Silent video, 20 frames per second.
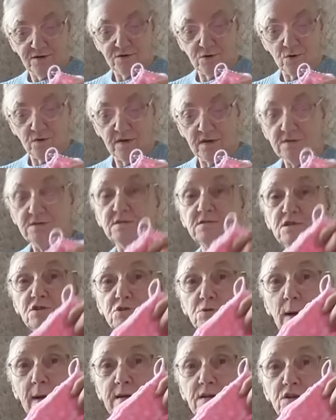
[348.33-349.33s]
So this is
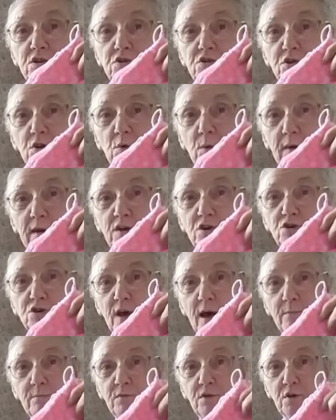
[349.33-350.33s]
a
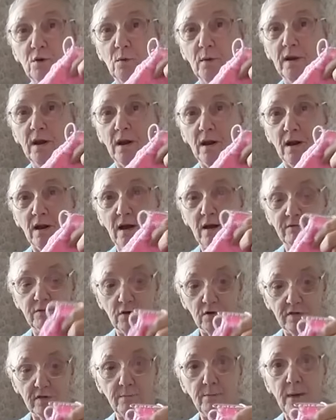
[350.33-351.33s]
22-inch I'm doing.
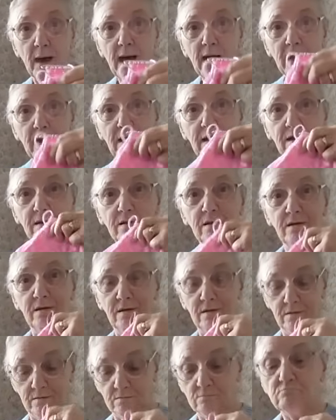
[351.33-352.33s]
I've got the back
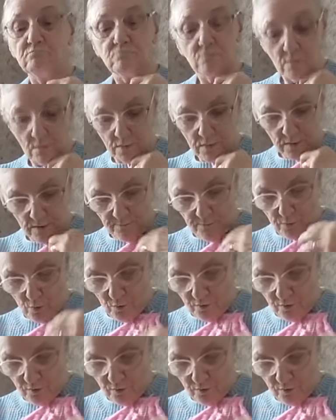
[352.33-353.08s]
and